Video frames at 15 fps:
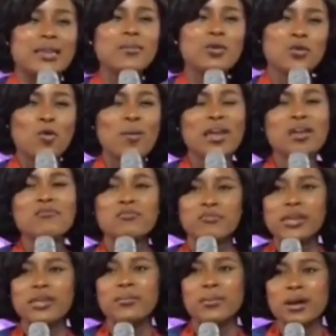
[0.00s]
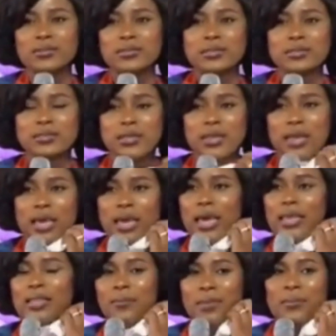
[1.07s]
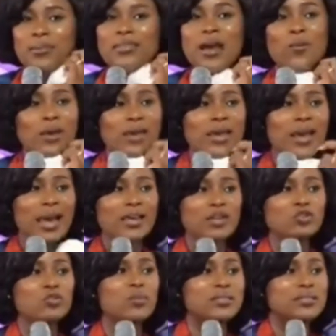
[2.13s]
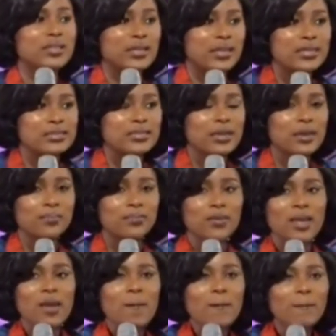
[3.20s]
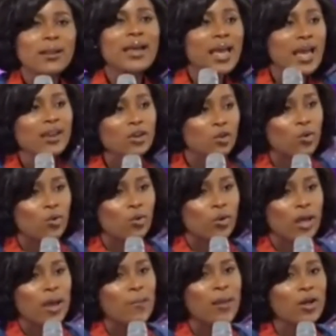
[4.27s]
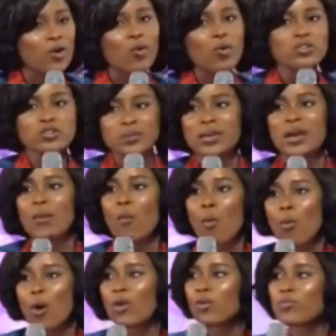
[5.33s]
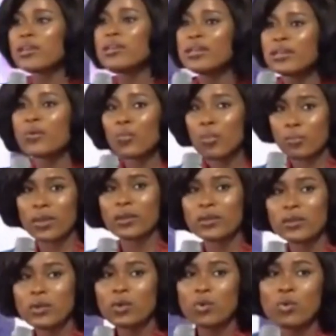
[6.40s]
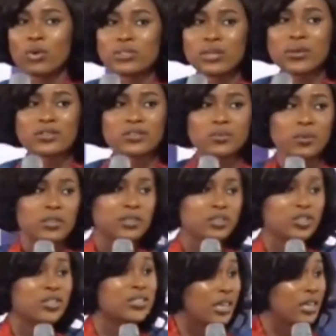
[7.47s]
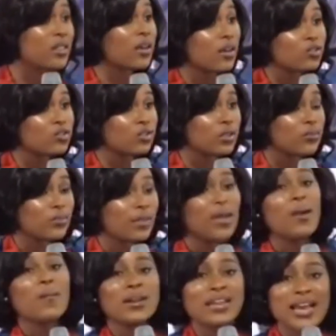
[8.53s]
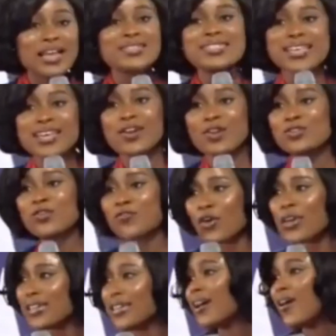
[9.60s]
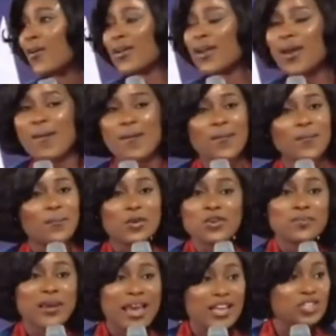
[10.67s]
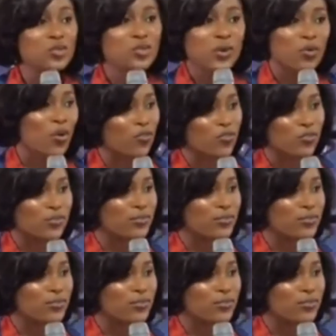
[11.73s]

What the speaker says: Let me go back and read about it. And then maybe that way I can do better the next time. But I had a goal, and my goal was to become one of the leading women who interacts with politicians in the country. But it had to take a lot of knocking down because my edges were off.